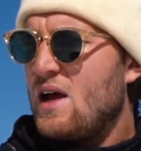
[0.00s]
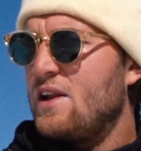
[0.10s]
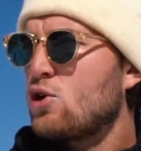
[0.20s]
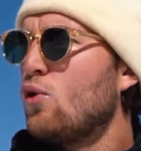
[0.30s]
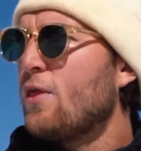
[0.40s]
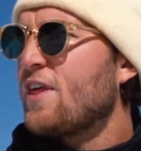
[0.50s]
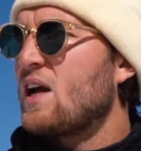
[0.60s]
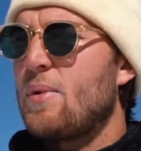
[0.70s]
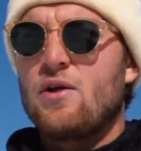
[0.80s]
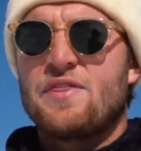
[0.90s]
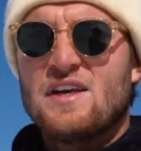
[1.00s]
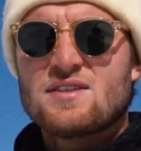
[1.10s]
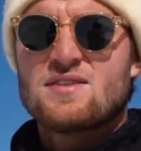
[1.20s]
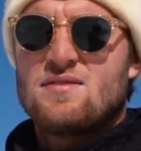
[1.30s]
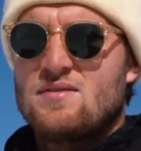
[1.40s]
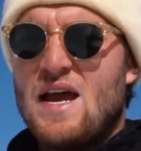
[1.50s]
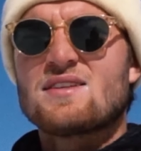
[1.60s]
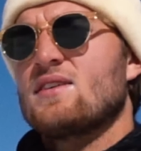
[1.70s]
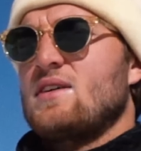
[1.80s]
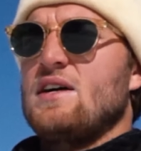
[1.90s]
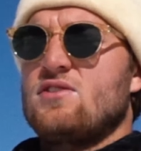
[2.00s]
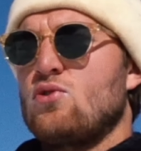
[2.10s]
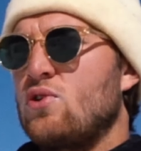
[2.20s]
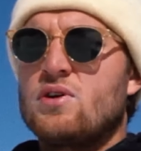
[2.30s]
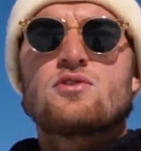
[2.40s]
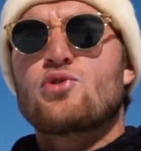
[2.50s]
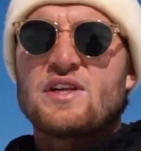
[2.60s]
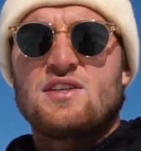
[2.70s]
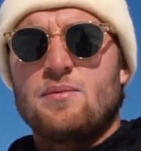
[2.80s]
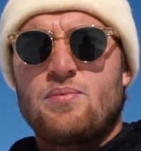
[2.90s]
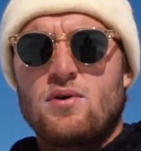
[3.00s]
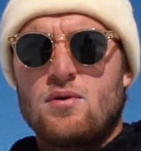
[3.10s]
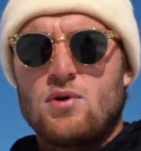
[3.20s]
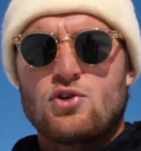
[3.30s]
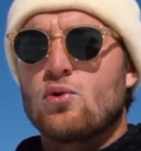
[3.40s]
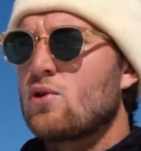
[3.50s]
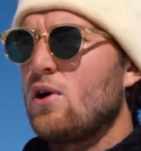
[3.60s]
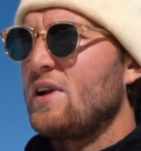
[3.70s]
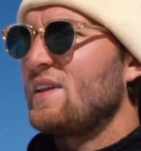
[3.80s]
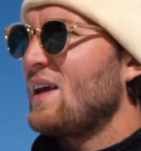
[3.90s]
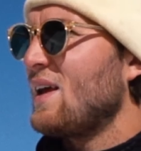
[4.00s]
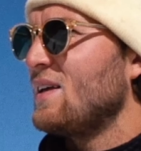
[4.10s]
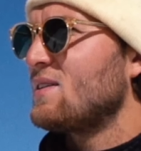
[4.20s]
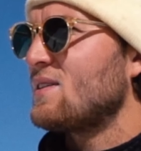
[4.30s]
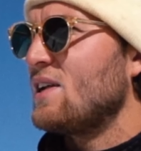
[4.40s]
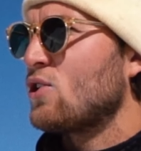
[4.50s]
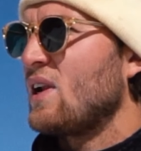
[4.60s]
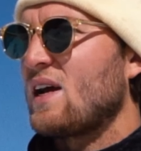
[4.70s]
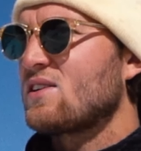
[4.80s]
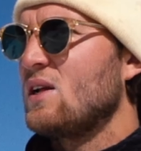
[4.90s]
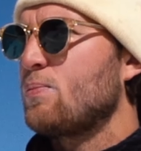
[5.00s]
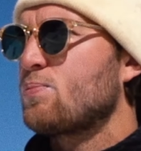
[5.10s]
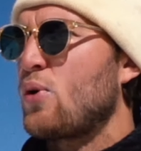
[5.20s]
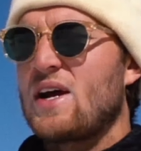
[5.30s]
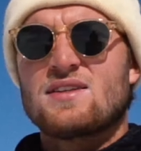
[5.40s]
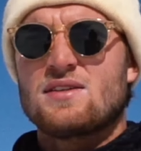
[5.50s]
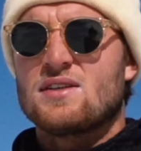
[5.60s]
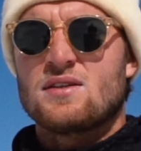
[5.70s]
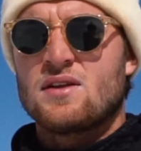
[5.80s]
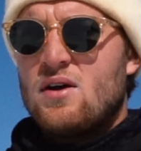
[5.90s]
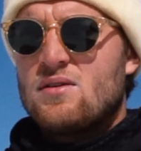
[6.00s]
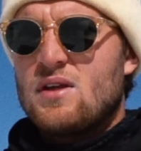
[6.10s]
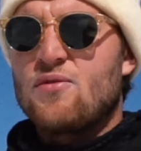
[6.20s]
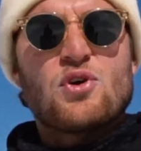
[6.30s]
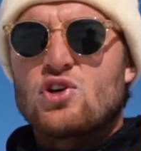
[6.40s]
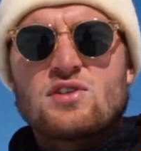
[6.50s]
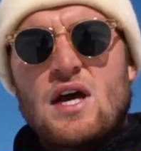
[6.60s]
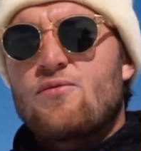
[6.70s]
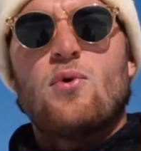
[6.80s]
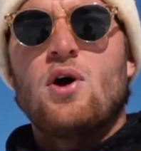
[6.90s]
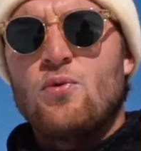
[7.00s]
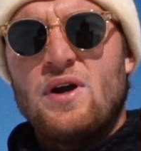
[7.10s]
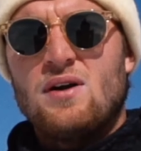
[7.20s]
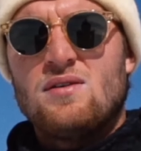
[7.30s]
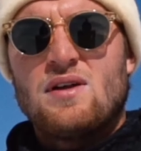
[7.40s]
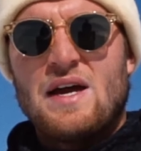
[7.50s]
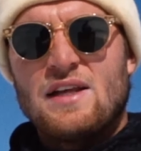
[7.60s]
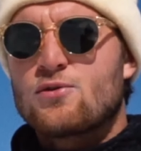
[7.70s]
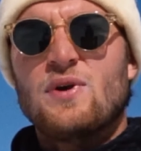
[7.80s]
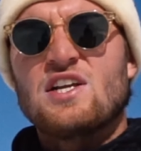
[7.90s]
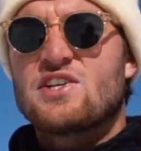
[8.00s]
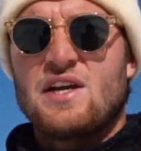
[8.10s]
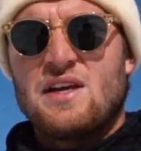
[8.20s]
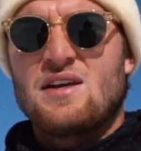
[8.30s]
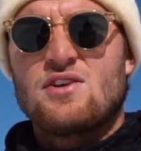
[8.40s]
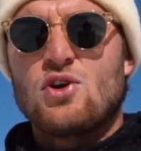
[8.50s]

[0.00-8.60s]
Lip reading: And the cool thing about this exercise, or trick tip, or what you would call it, is that you can actually practice it if you just have one rail and it's really shitty.